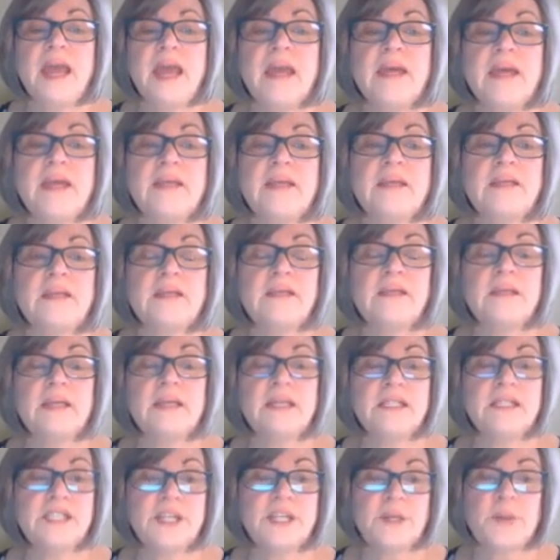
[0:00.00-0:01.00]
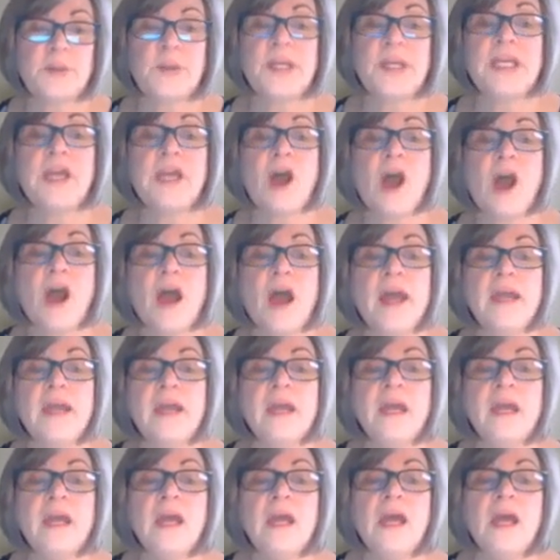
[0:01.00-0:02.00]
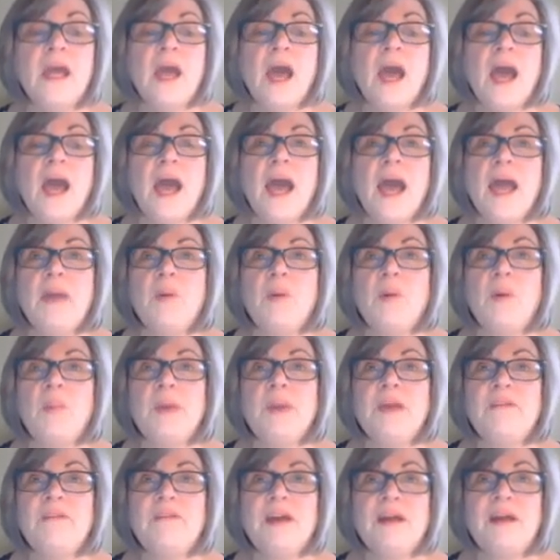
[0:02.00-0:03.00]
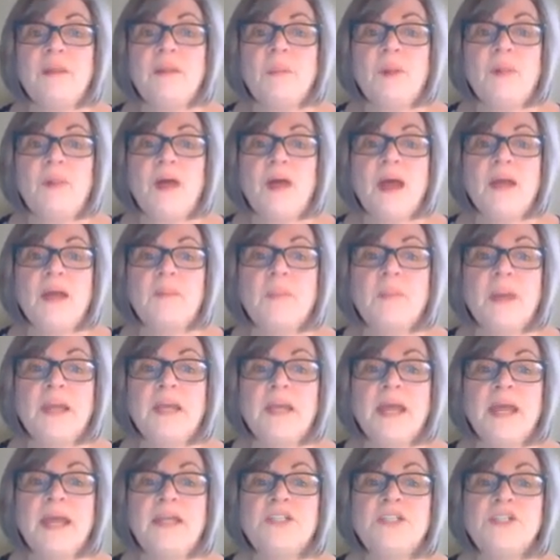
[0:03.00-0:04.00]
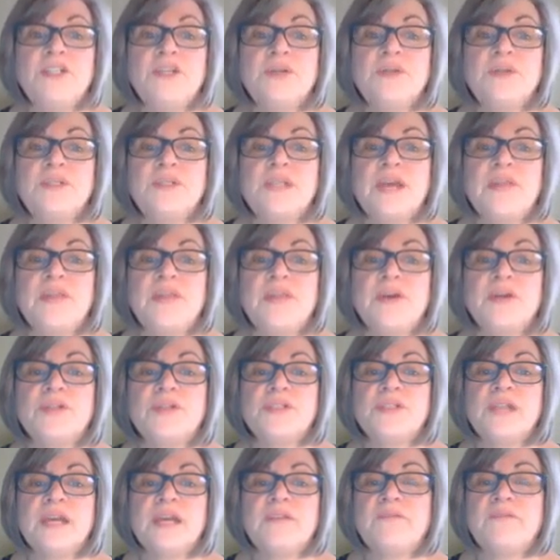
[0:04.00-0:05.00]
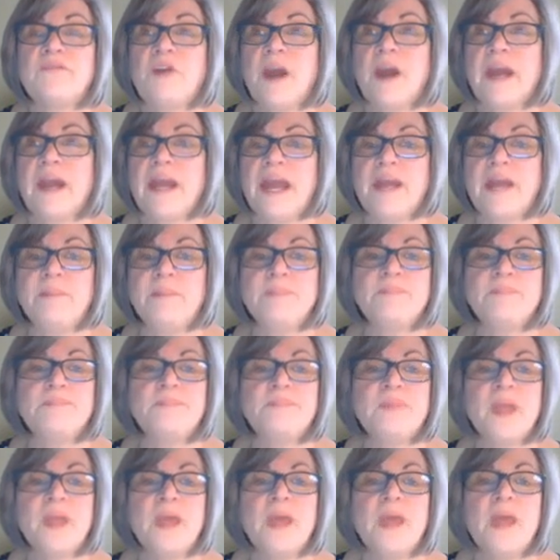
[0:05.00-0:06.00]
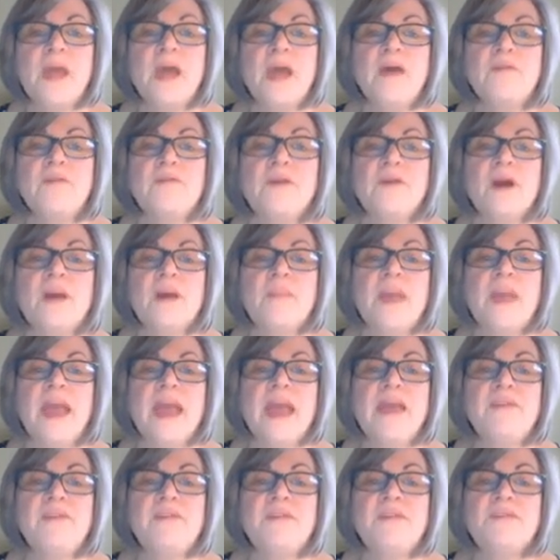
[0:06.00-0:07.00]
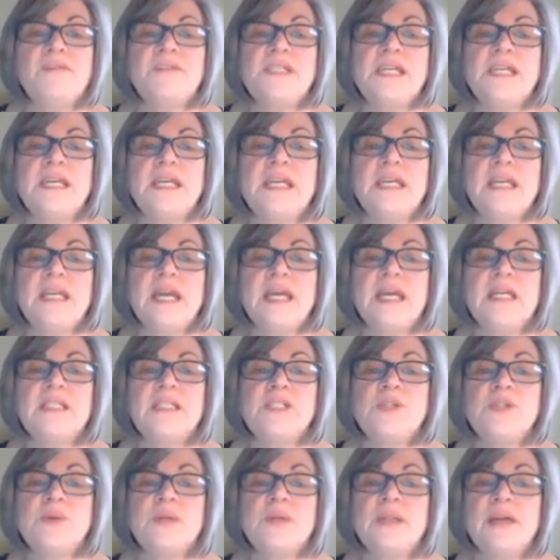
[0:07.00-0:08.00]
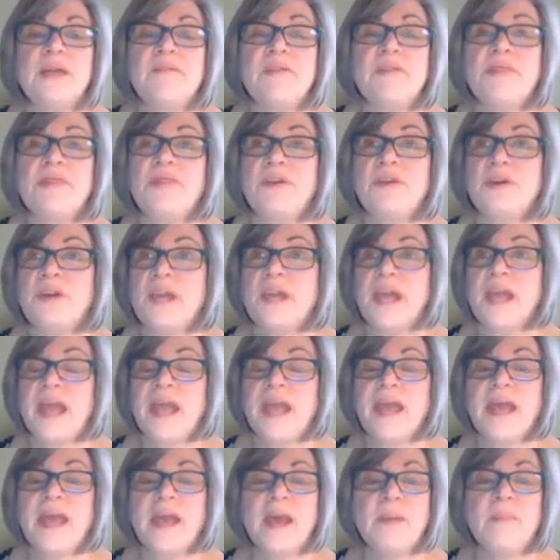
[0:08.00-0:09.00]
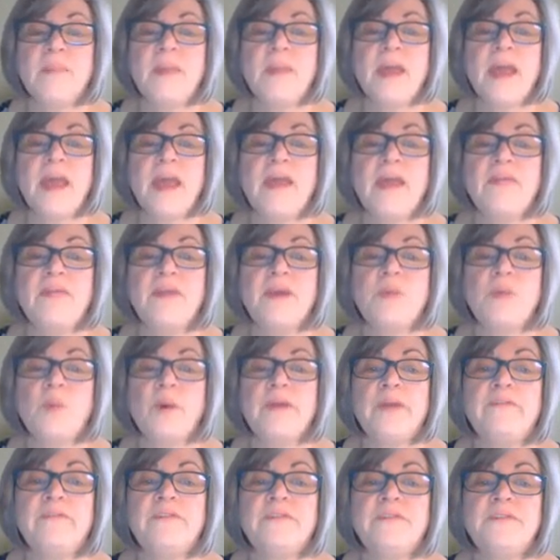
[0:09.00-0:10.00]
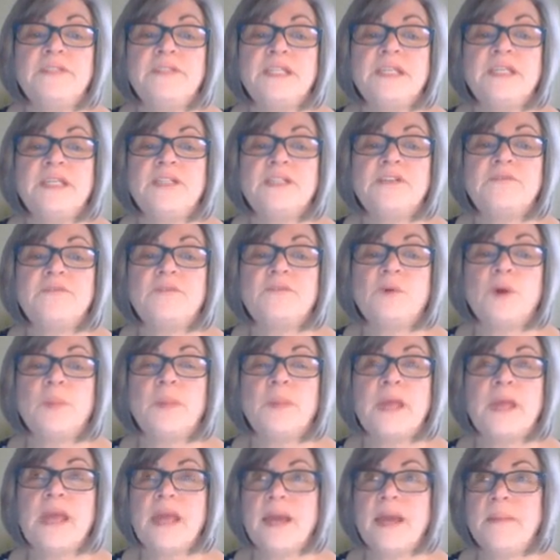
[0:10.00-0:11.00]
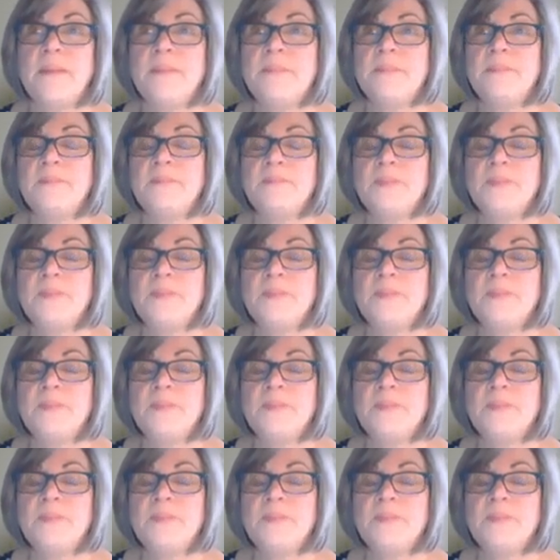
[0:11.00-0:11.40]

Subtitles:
and continuing on, I will be available on Monday, Tuesday, Thursday, and Friday from 8:15 to 11:30 a.m. and then 1:15 to 4 p.m.